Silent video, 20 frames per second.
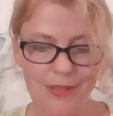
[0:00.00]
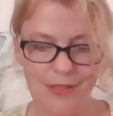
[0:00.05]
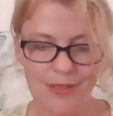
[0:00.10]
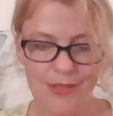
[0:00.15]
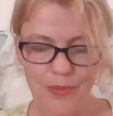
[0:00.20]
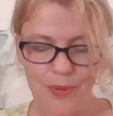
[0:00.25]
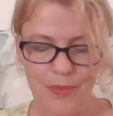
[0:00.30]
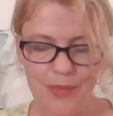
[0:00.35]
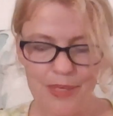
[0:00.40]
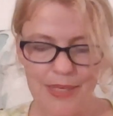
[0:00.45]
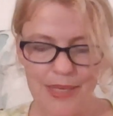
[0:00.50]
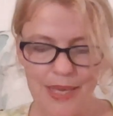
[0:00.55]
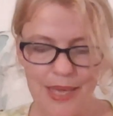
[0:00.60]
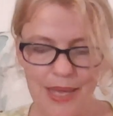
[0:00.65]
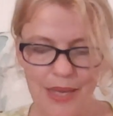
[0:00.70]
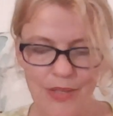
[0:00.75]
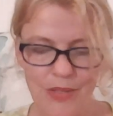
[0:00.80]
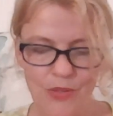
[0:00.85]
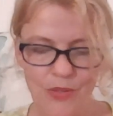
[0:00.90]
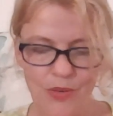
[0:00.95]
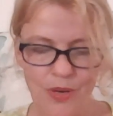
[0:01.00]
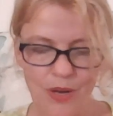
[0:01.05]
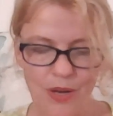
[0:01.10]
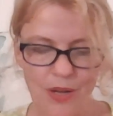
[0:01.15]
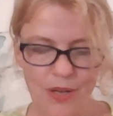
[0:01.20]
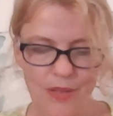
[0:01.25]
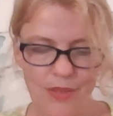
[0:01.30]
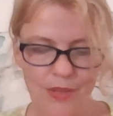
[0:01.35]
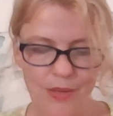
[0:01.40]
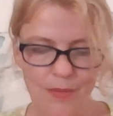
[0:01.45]
Women can't
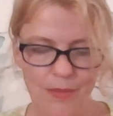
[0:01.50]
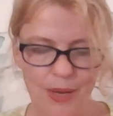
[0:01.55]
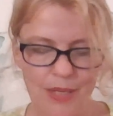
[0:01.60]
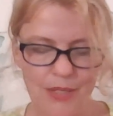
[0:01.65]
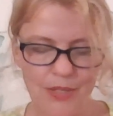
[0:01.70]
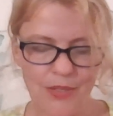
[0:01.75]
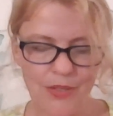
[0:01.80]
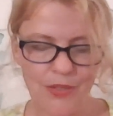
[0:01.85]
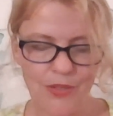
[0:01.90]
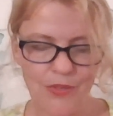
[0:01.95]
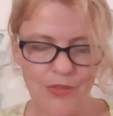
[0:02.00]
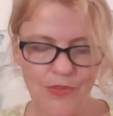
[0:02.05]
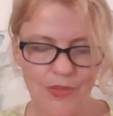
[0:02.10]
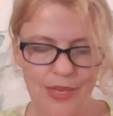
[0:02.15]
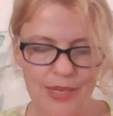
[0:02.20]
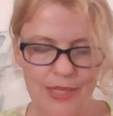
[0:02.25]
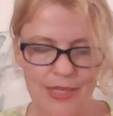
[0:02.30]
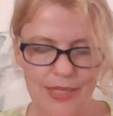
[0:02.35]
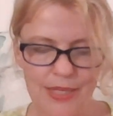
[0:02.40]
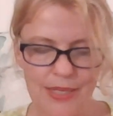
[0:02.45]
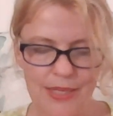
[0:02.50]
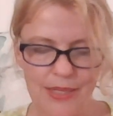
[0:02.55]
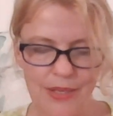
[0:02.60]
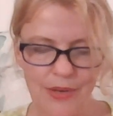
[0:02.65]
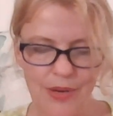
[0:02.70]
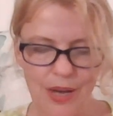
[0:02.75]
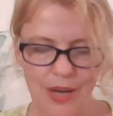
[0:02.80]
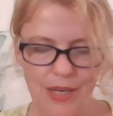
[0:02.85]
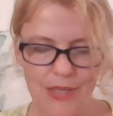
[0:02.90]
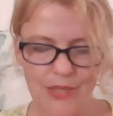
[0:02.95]
draw. Their minds are too flighty and
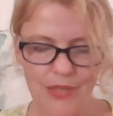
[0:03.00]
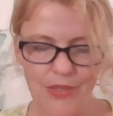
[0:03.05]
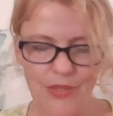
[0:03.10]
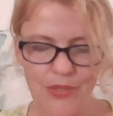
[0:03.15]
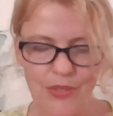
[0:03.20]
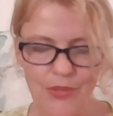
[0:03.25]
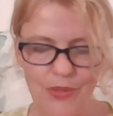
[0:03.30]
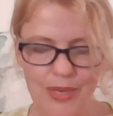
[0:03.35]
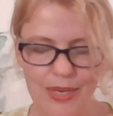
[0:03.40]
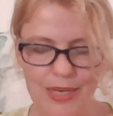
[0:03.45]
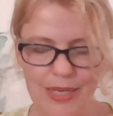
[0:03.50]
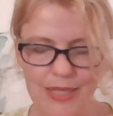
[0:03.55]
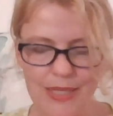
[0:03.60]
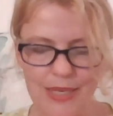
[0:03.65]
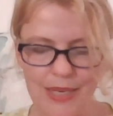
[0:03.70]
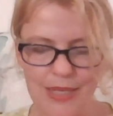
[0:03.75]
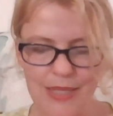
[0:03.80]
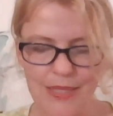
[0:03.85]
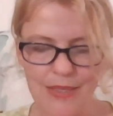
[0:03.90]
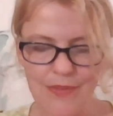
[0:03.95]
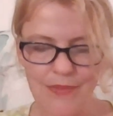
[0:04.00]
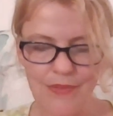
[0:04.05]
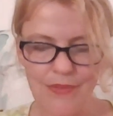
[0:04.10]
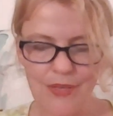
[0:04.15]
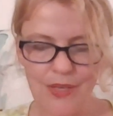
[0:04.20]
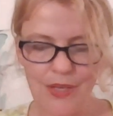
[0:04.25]
their eyes are too inattentive.